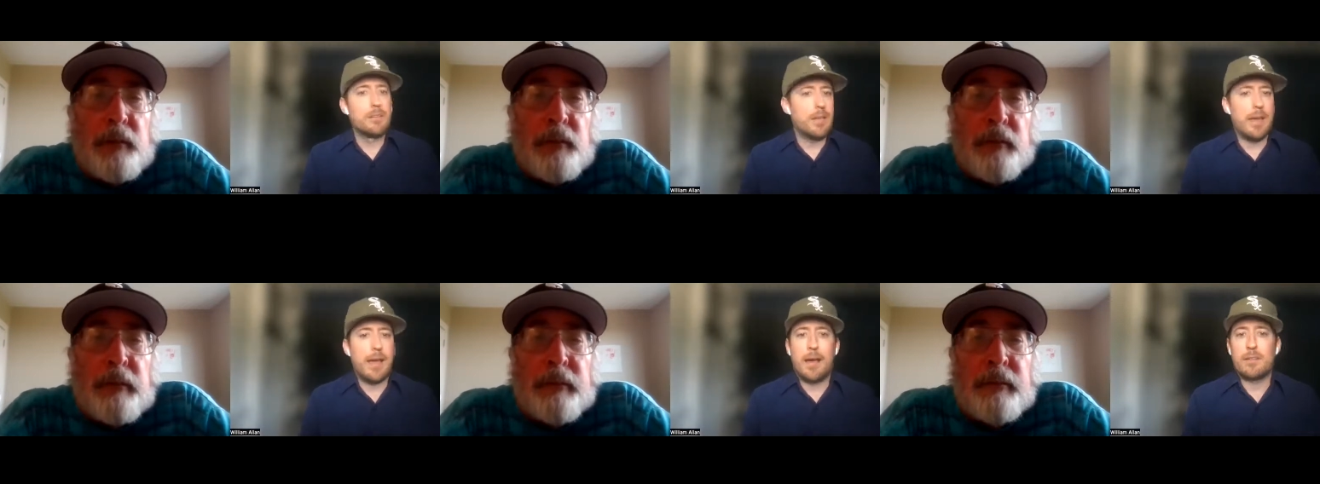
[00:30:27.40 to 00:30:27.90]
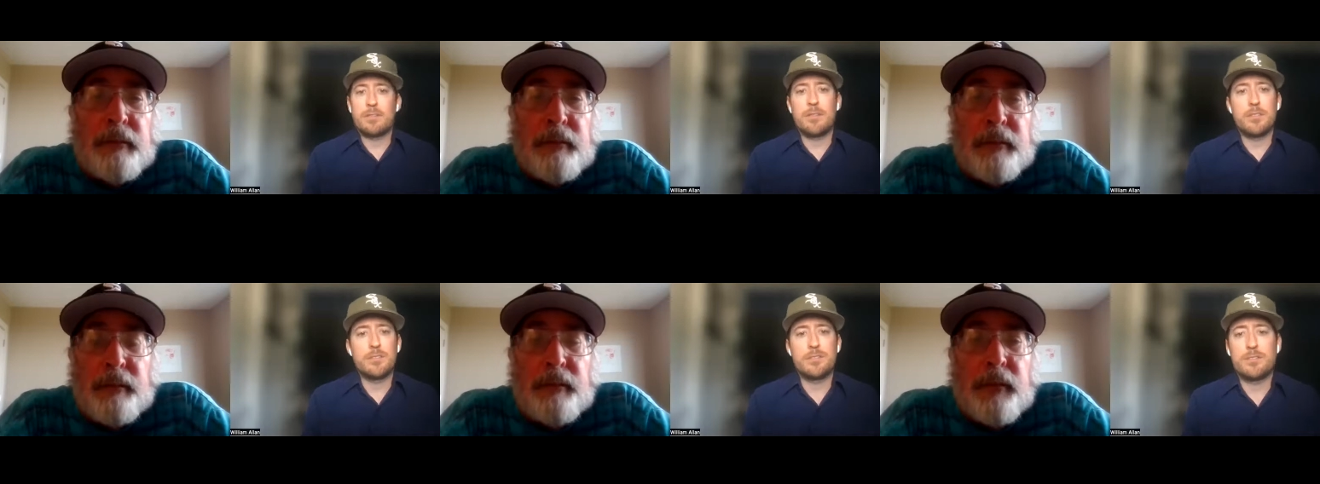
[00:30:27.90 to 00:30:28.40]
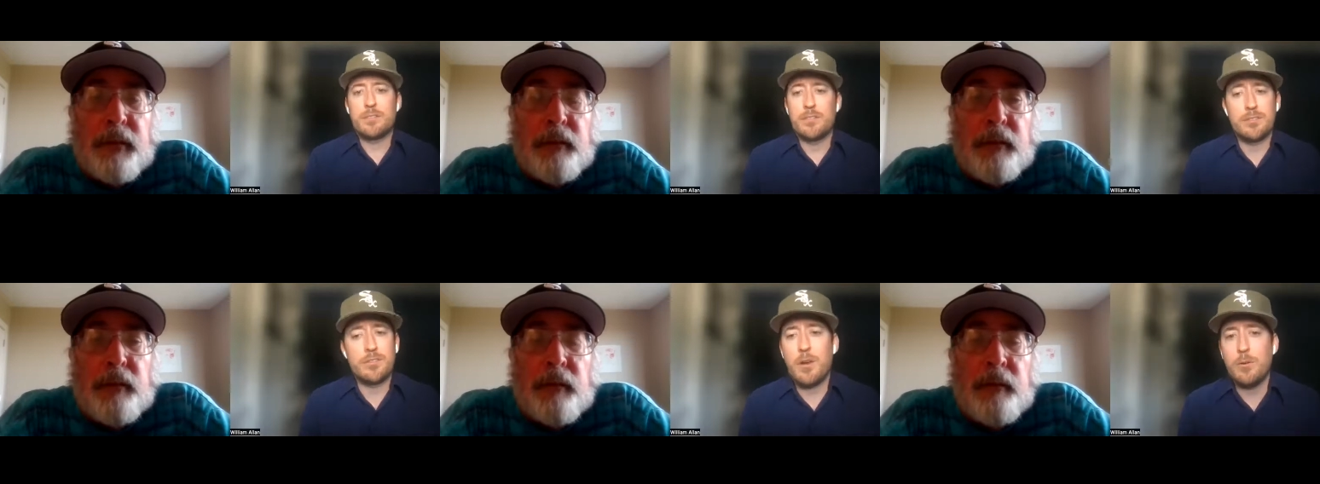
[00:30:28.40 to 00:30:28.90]
Speaker 1: Yeah, there's
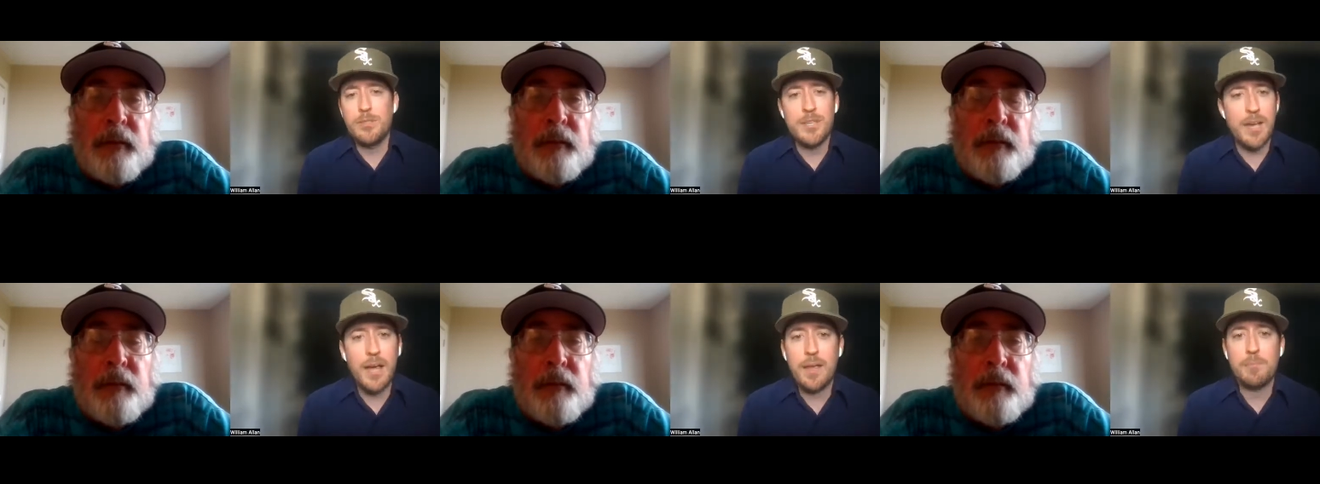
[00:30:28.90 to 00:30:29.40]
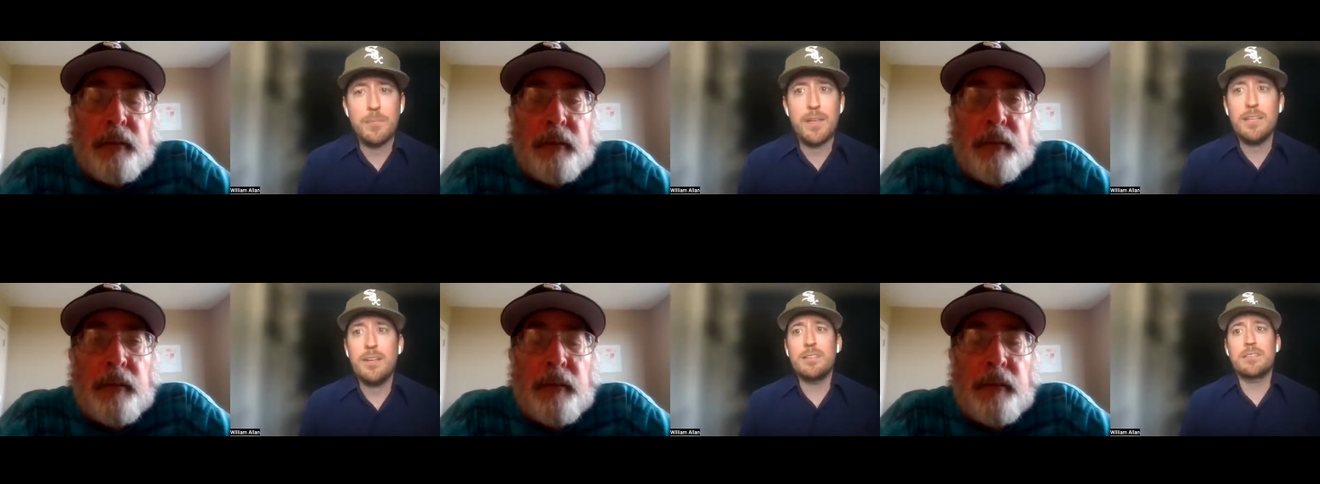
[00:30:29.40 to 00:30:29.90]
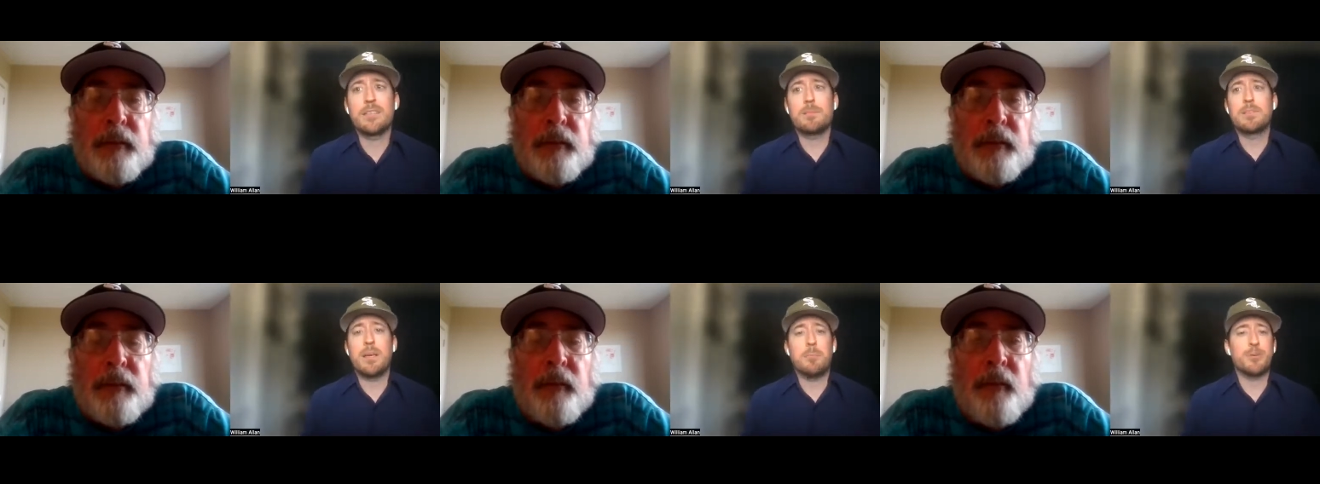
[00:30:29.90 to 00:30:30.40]
there's no time. It is
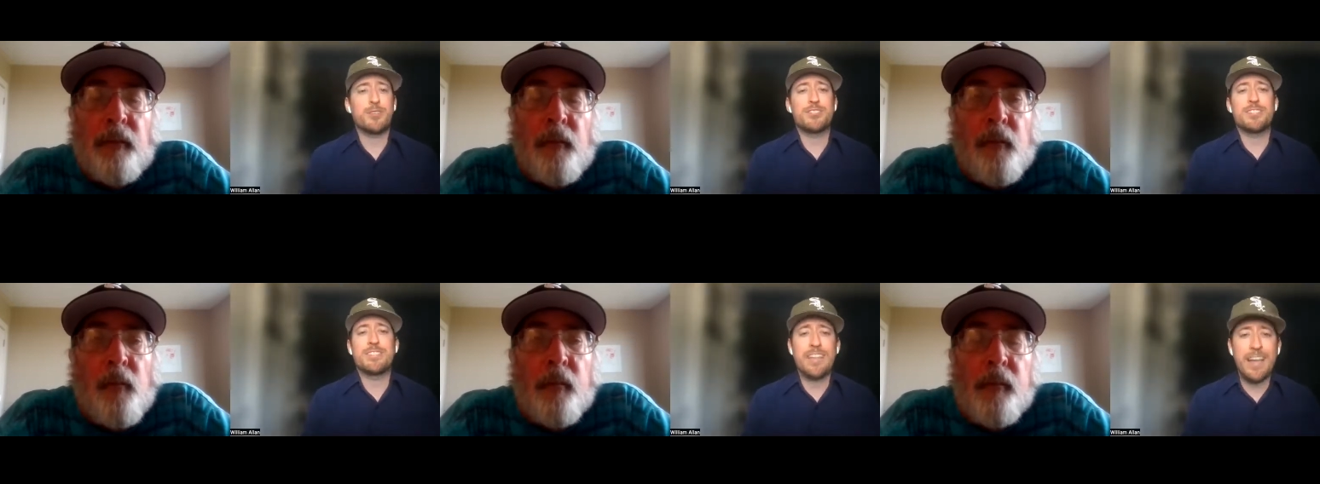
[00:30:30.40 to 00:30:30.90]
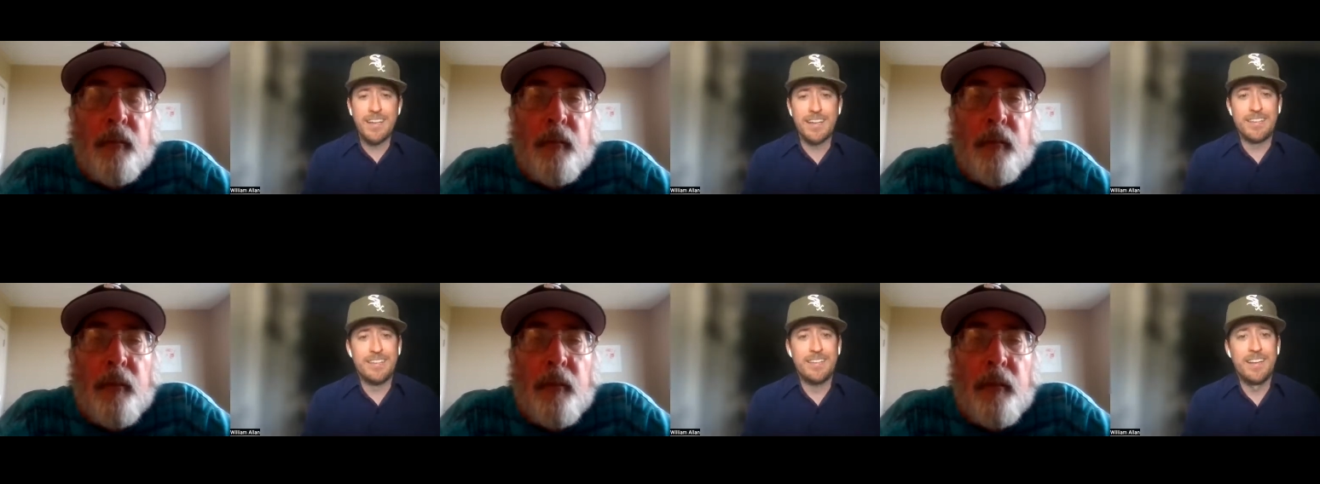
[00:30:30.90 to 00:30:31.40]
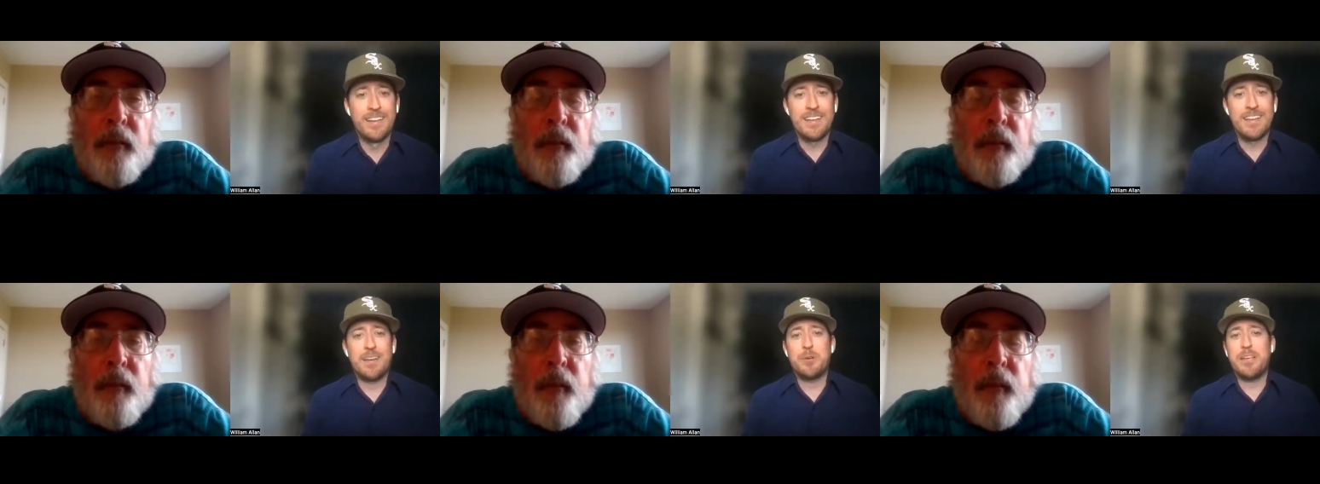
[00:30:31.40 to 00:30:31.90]
September second.
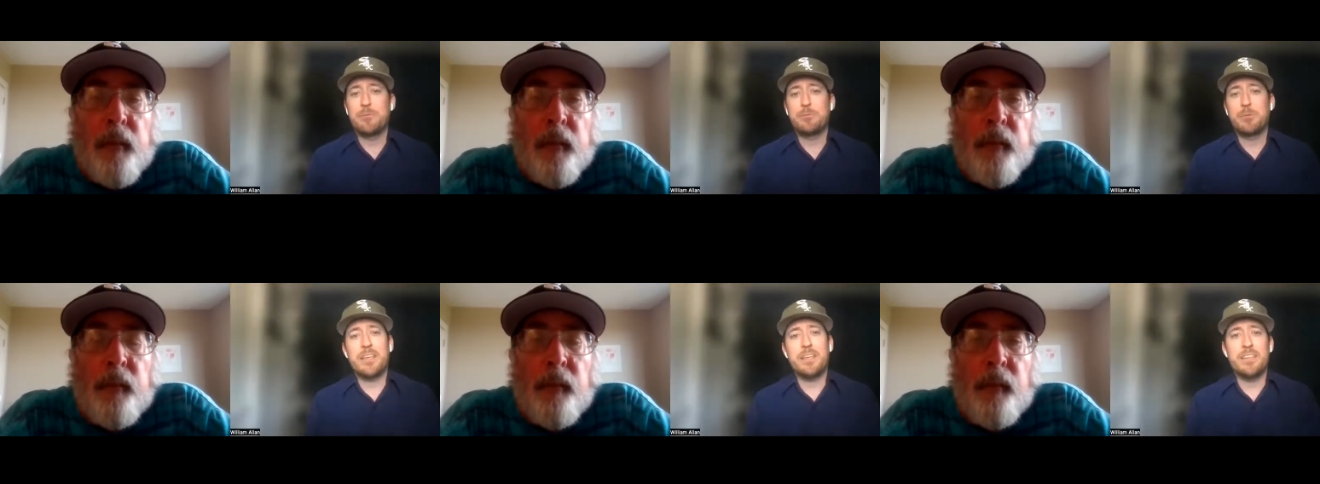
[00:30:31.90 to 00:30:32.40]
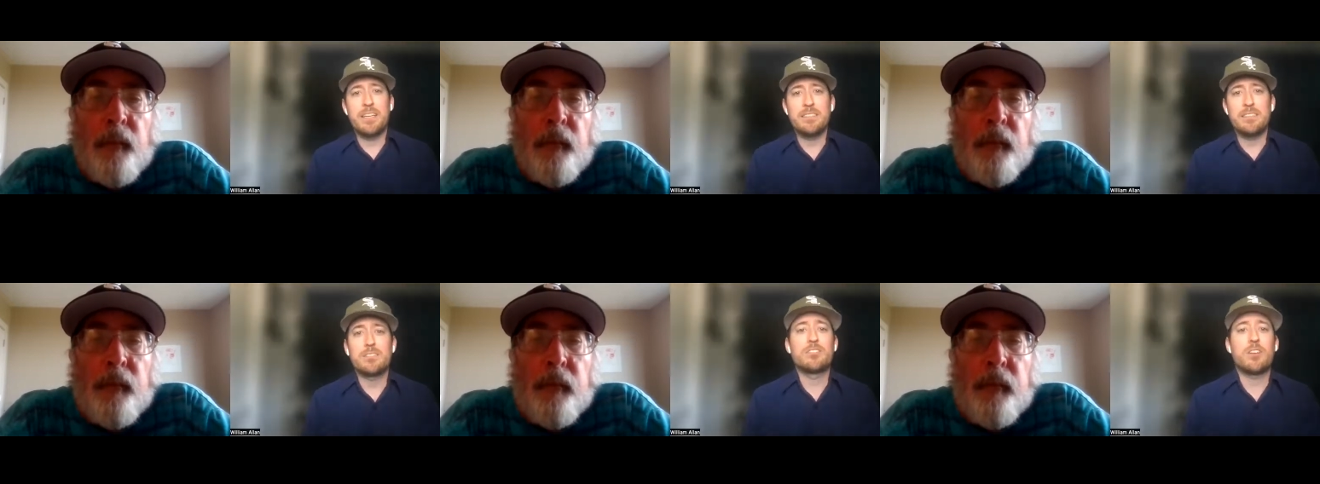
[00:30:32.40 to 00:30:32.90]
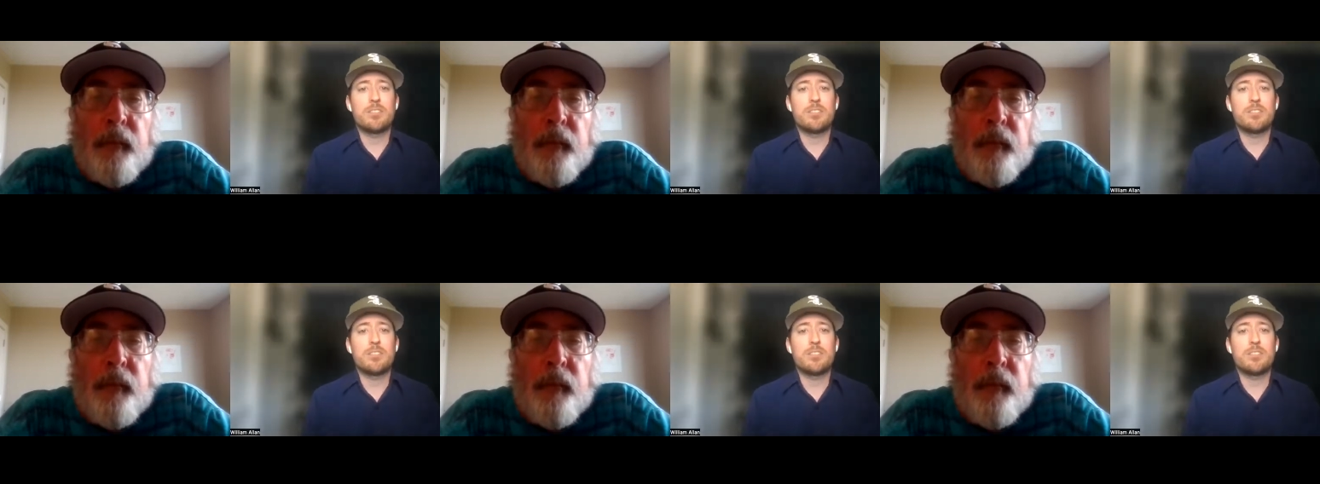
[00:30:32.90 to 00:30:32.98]
We we need to